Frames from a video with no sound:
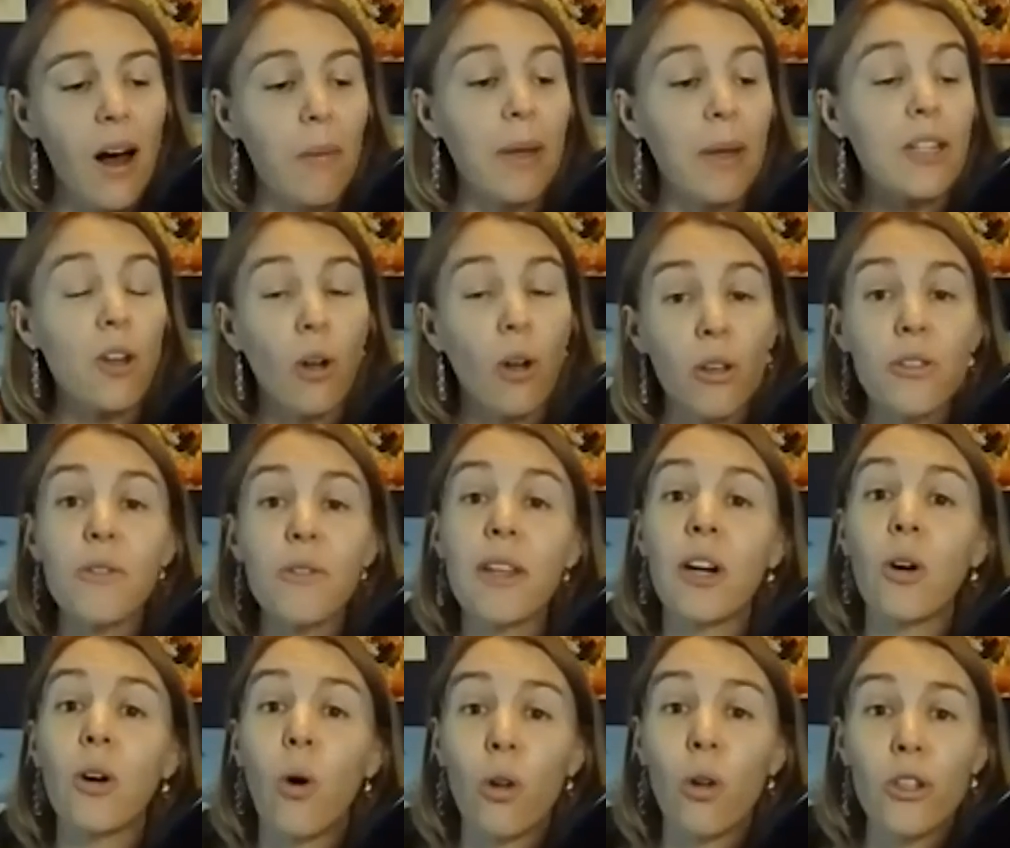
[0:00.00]
It's also
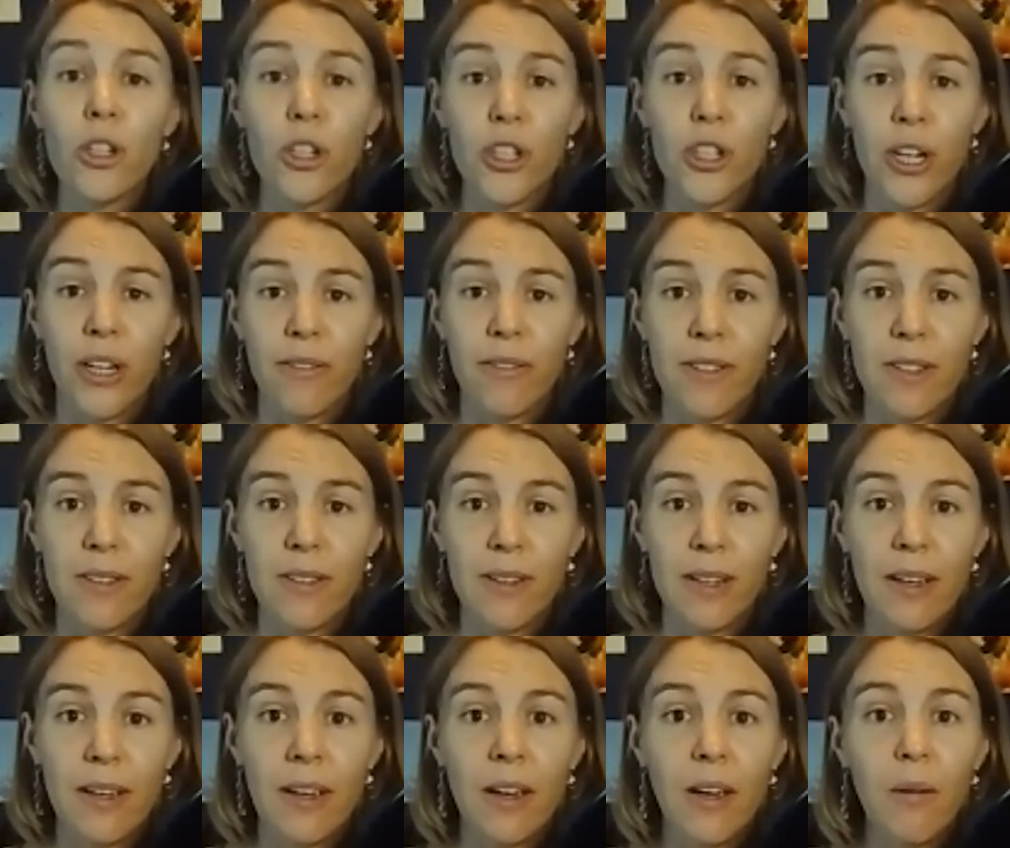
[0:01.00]
then a culture shift,
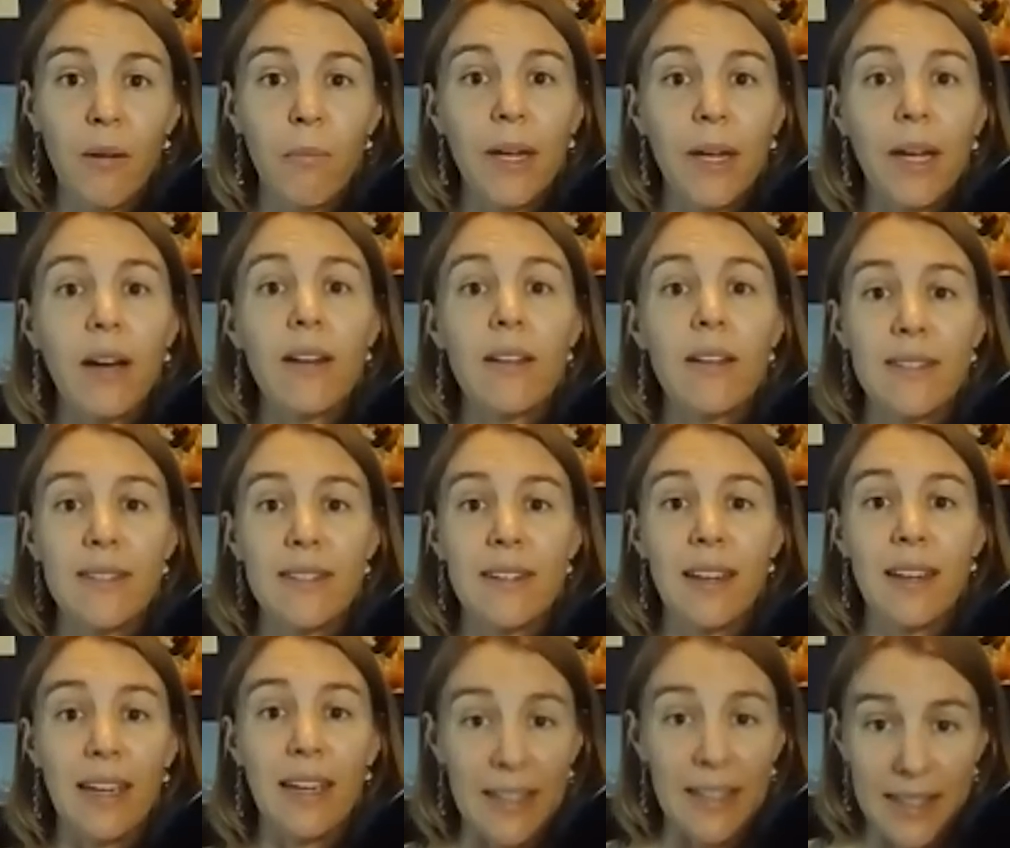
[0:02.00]
because
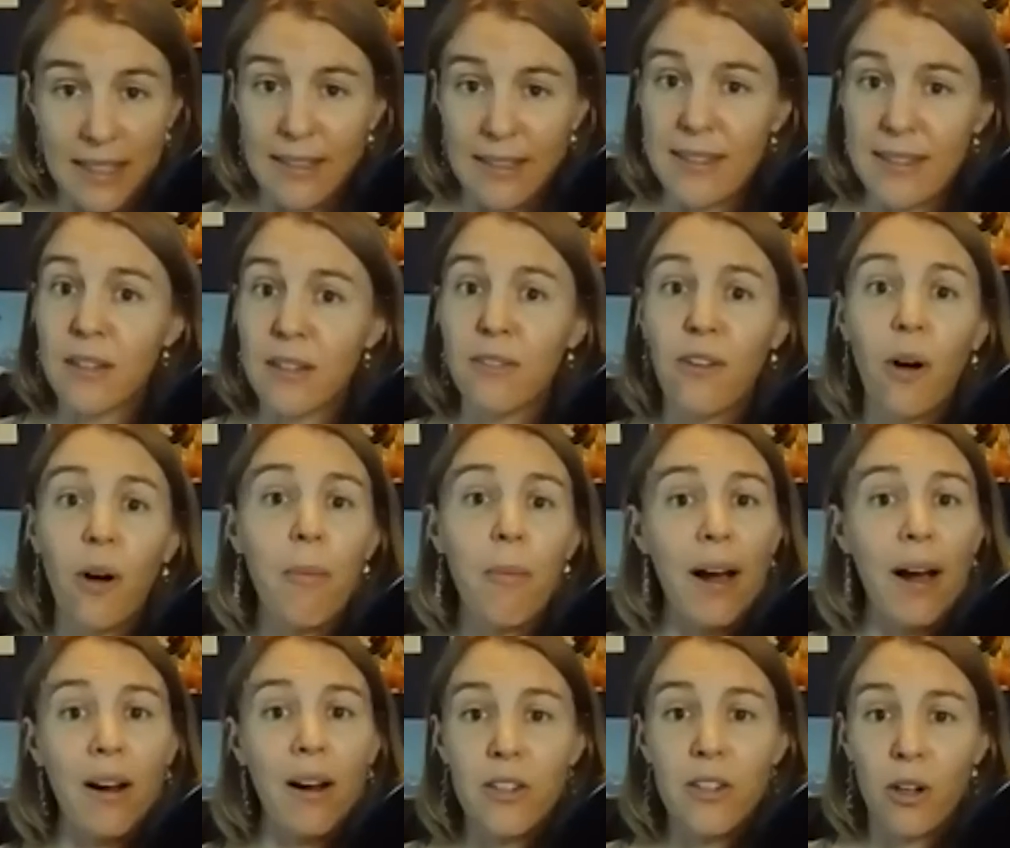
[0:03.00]
it is easy to fall
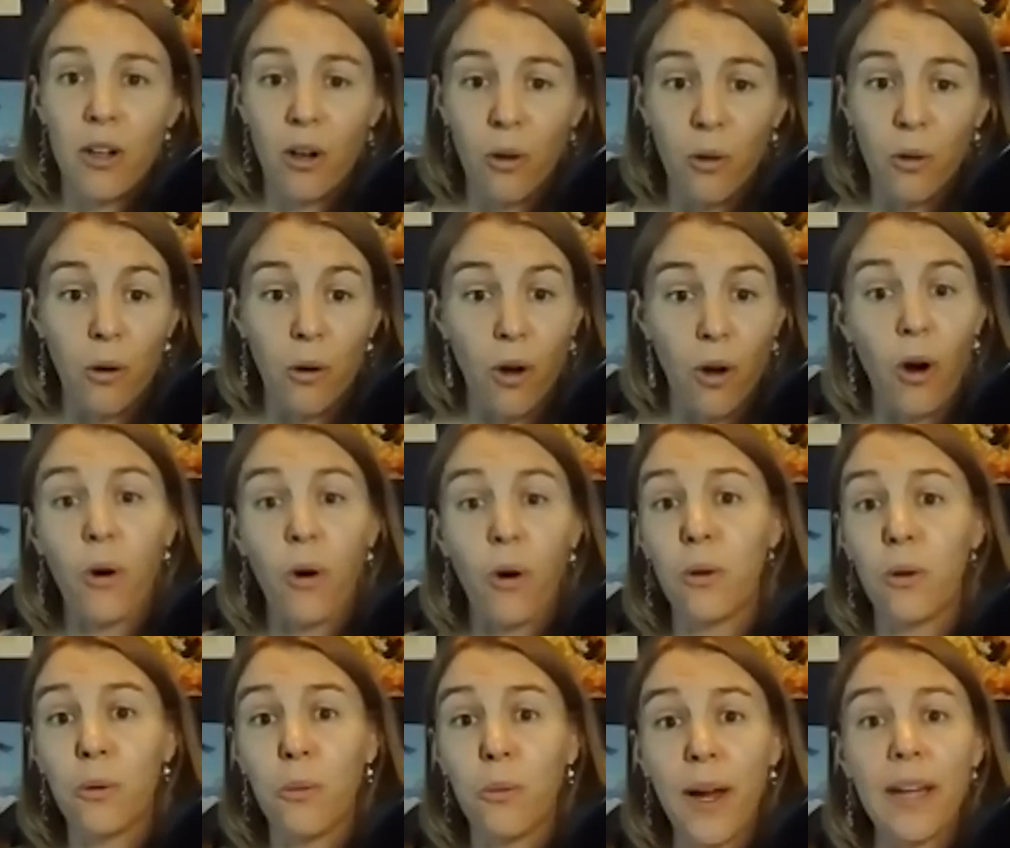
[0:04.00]
back onto our
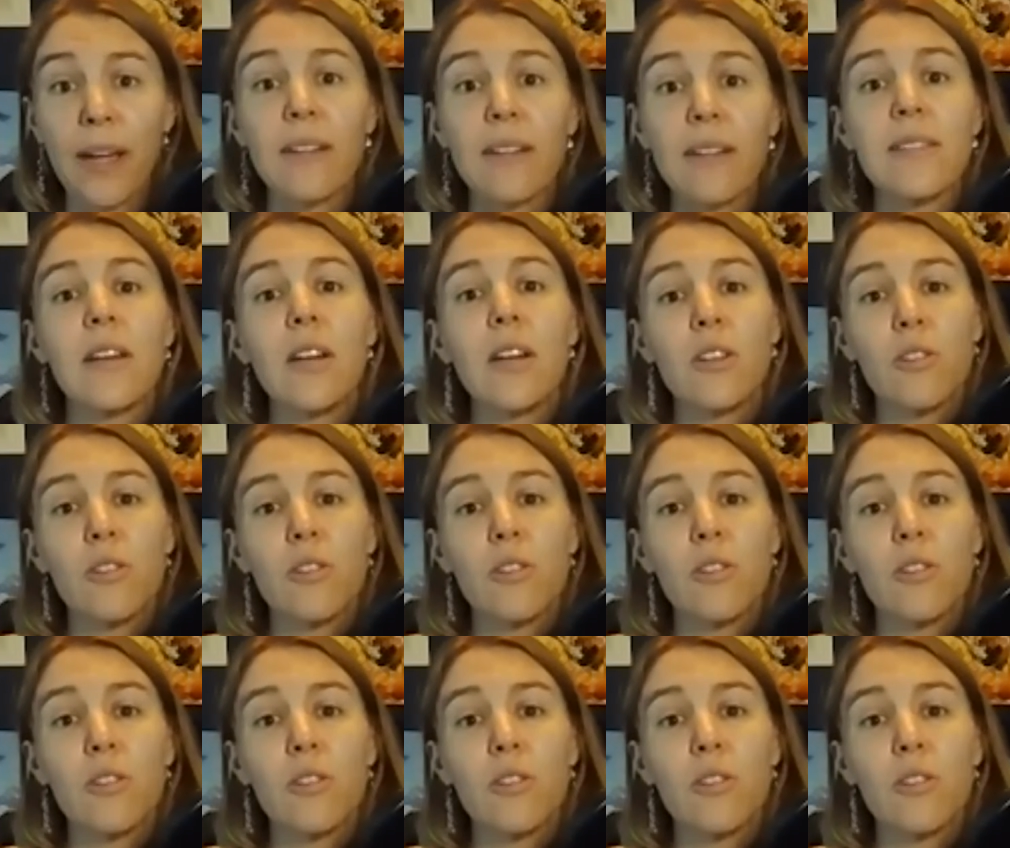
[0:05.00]
old ways.